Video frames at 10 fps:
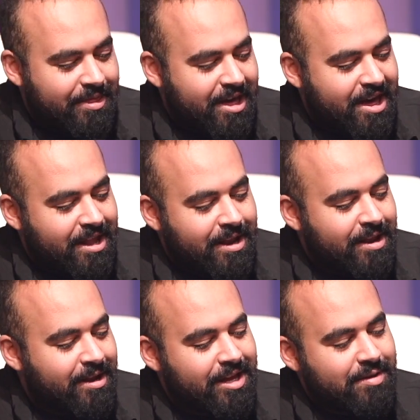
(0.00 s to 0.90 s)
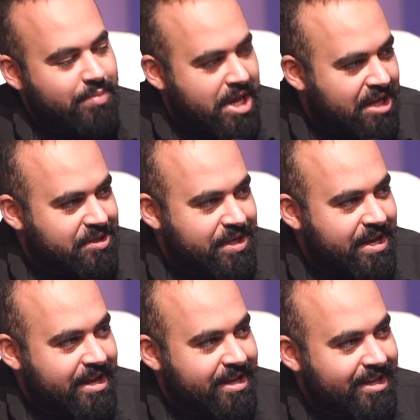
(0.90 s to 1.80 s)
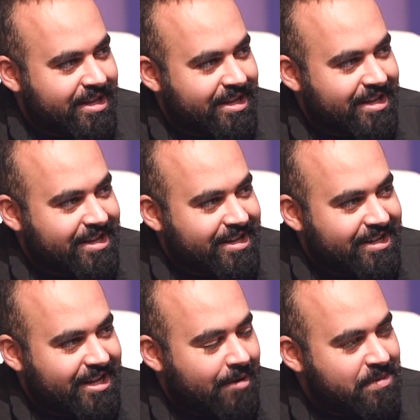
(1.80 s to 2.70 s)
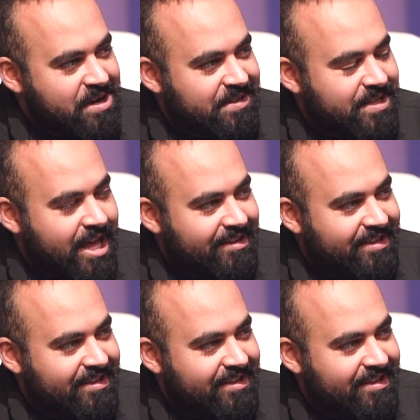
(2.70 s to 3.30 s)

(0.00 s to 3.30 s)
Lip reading: then PhD, how many years is that?